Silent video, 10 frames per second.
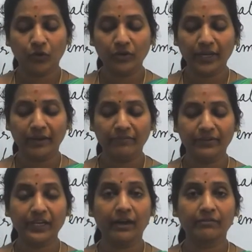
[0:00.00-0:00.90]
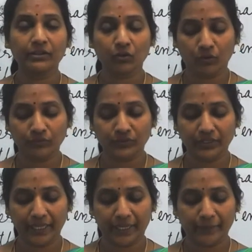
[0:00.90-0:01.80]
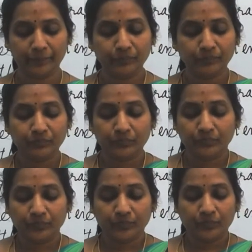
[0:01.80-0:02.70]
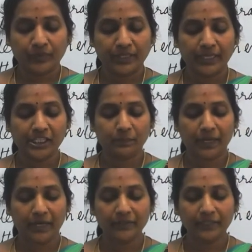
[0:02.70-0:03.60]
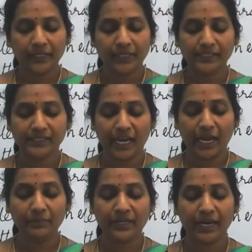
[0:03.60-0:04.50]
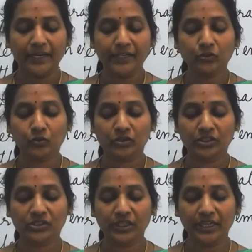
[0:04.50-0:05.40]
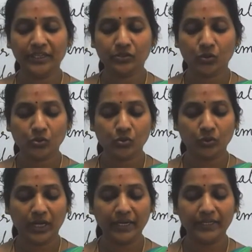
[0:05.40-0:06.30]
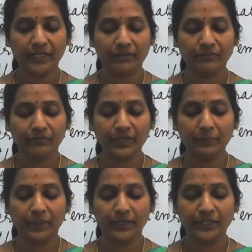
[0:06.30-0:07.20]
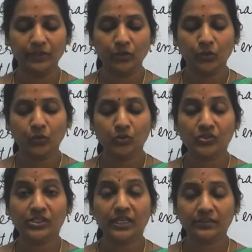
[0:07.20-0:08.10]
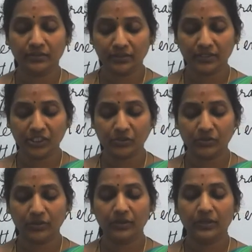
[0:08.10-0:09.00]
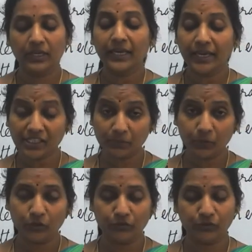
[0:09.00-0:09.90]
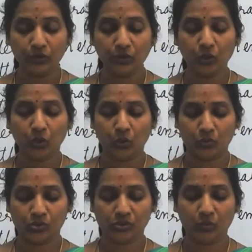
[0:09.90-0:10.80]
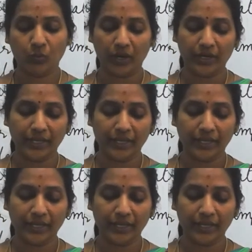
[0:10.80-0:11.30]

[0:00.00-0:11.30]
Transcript: for every hour of the day. He spent his time riding through the streets so that everybody could see his beautiful clothes. One